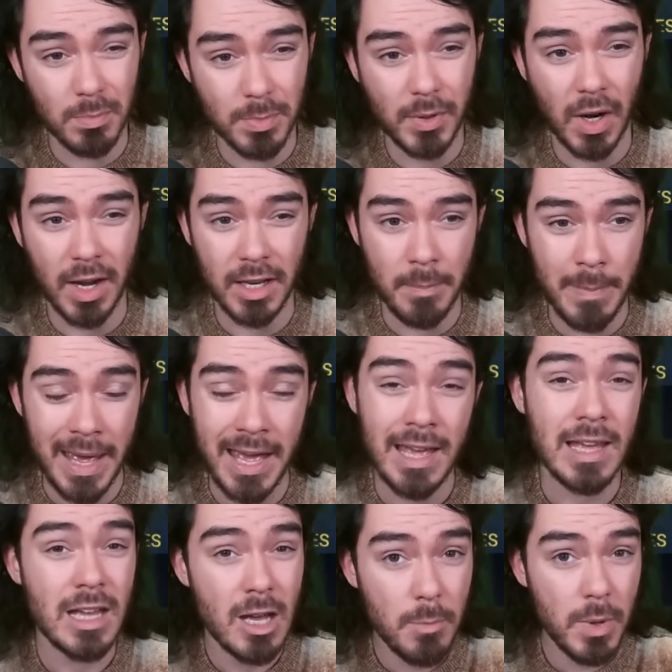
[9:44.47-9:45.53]
kind of meh,
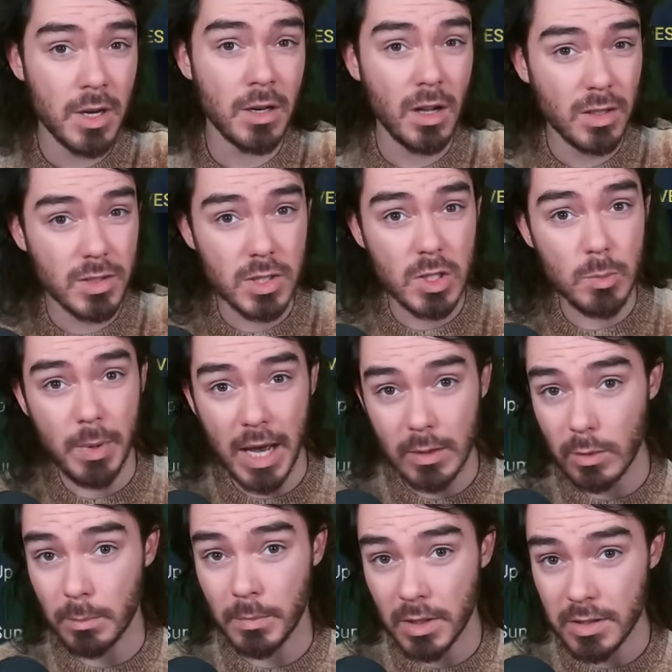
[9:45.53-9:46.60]
but not too bad
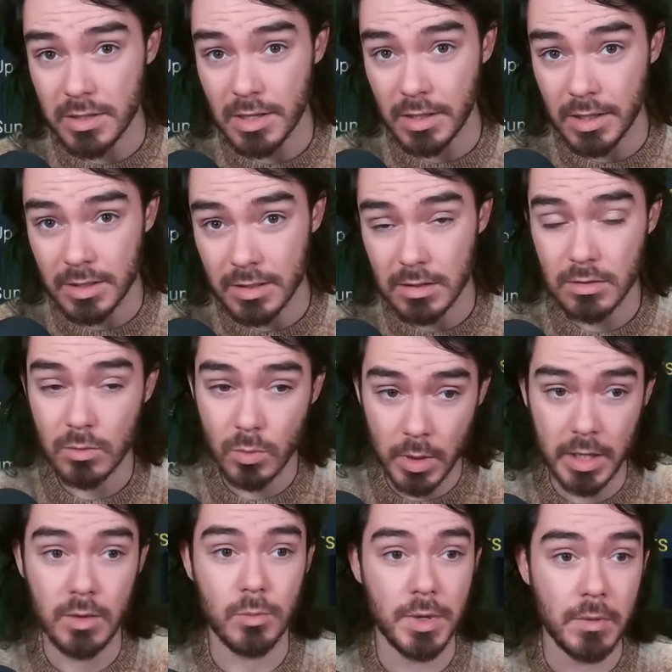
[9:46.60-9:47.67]
with merciless,
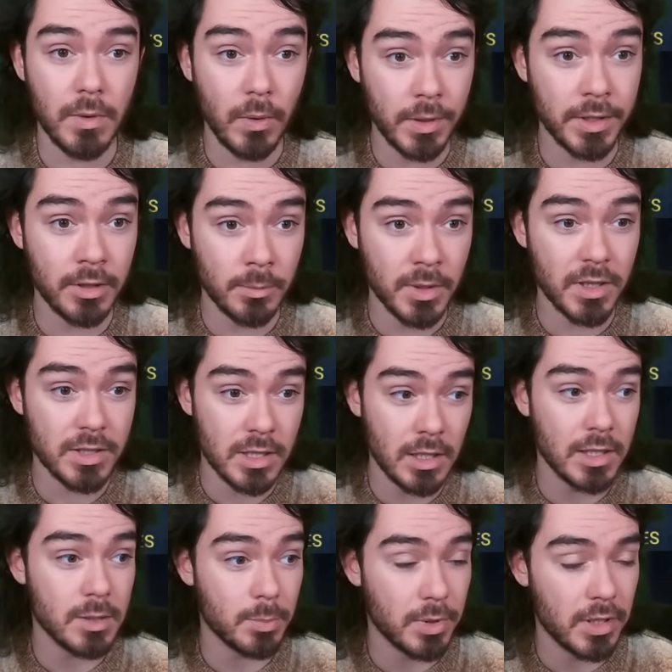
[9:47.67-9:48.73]
right? Rerolling your
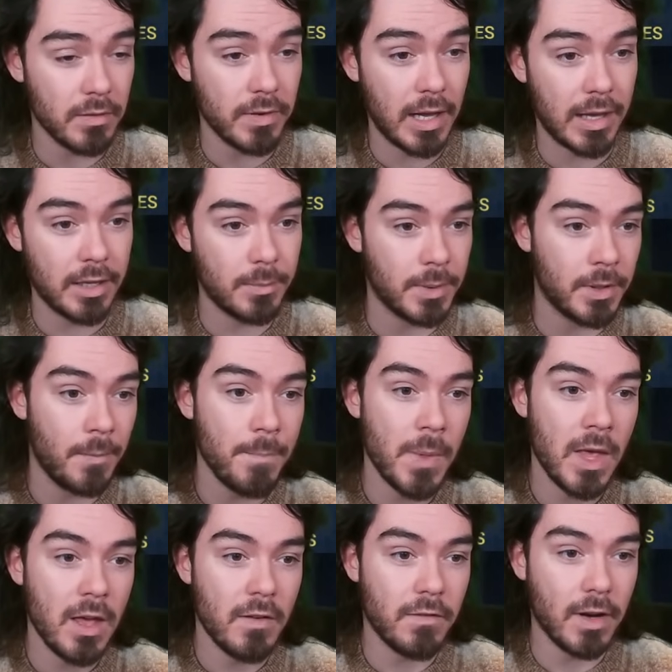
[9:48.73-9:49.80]
merciless, pretty valuable.
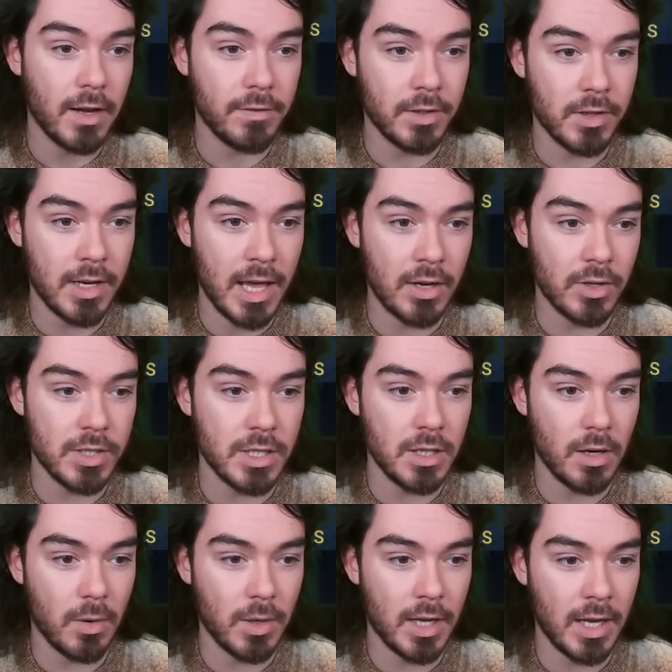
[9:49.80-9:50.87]
500 energy,
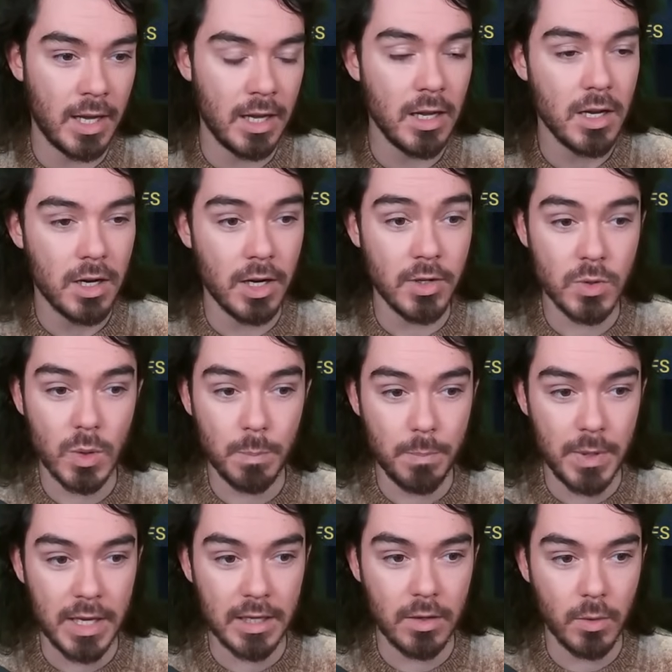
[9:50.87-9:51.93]
okay. 100
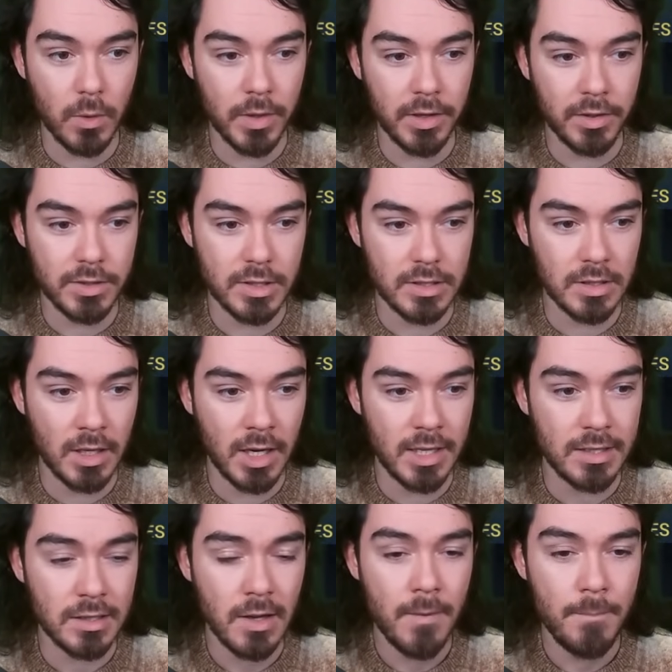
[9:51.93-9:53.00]
big oils is
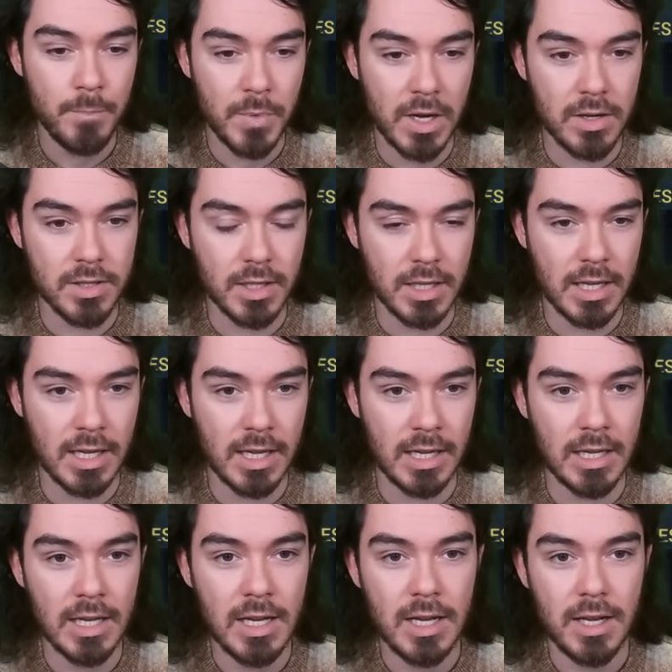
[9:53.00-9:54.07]
nice. There's the
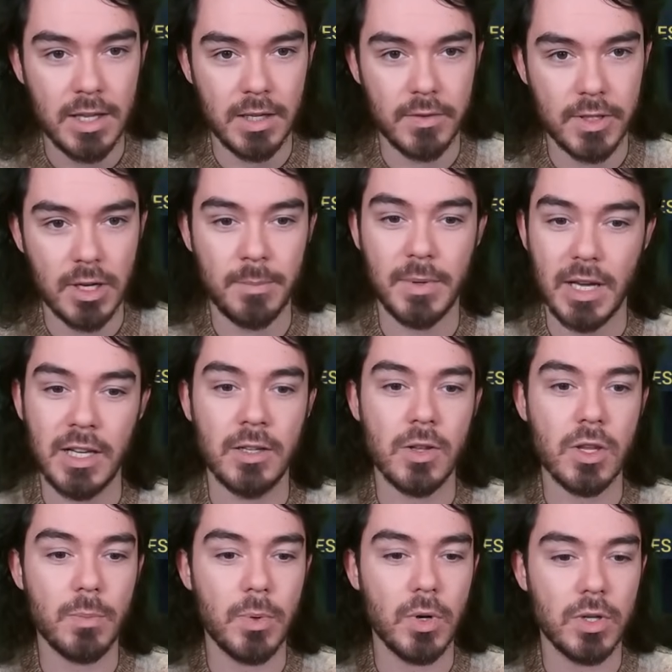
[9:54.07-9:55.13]
key. And if you come get
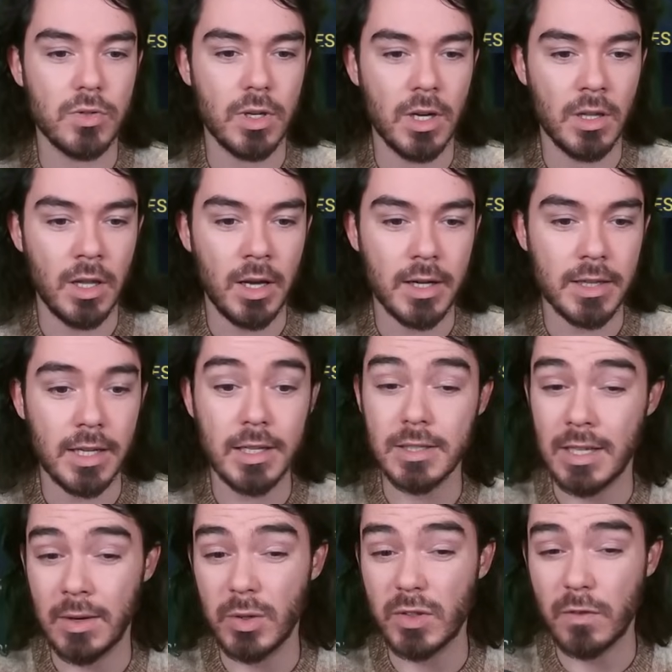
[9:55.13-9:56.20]
another portrait, unlock this.
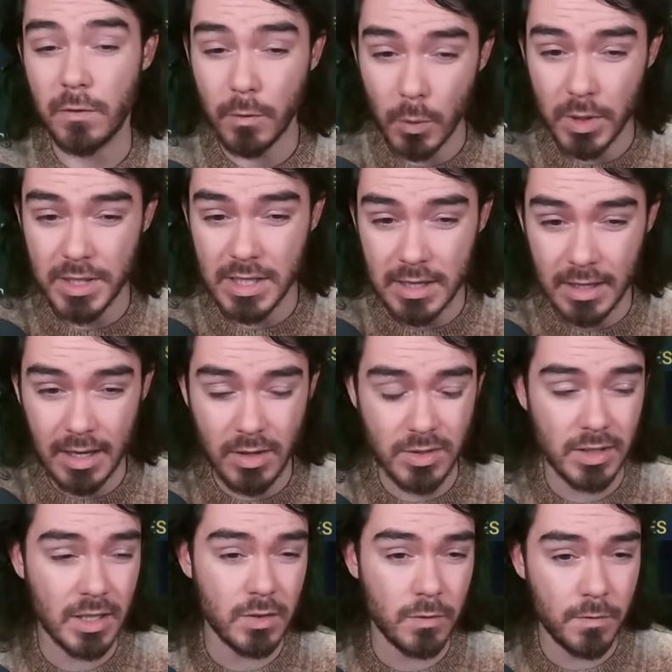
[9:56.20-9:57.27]
Now it's 40,000.
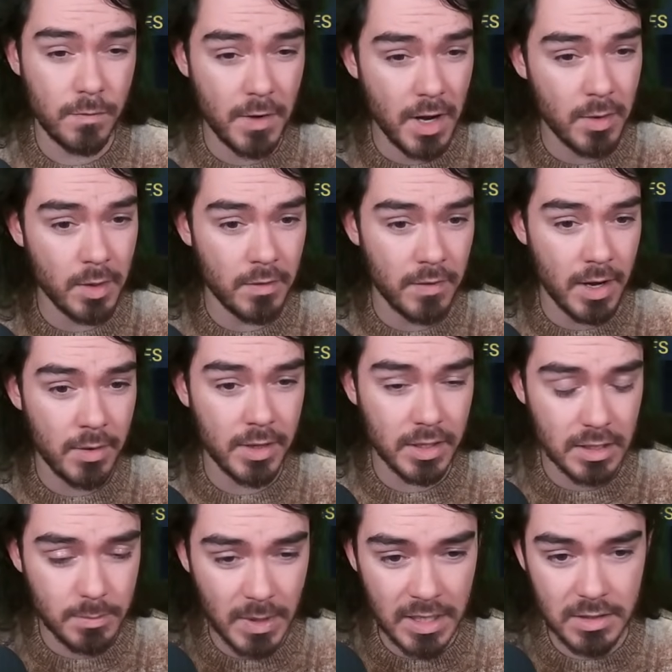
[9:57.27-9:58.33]
It's very, very
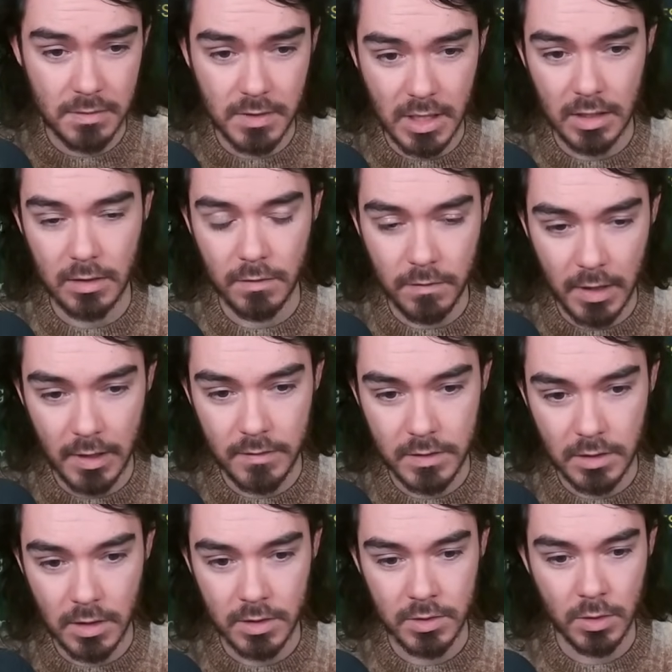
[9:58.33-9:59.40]
expensive to get the
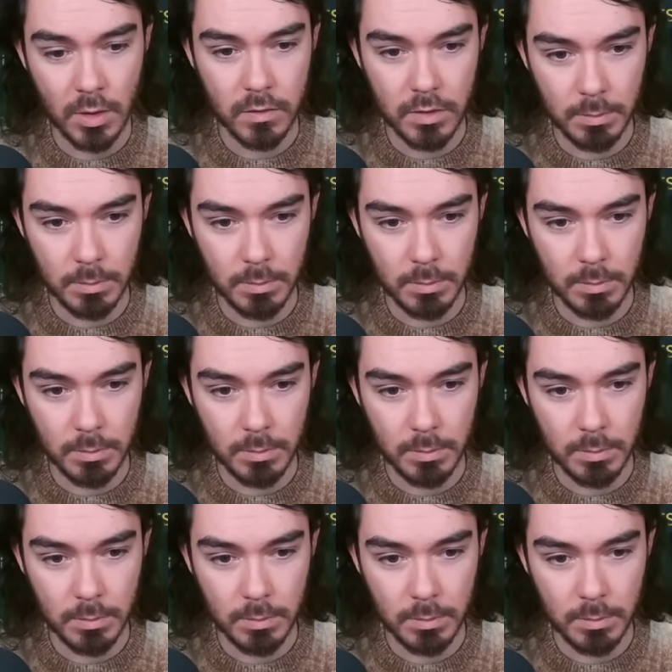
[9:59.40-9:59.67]
five-star soul for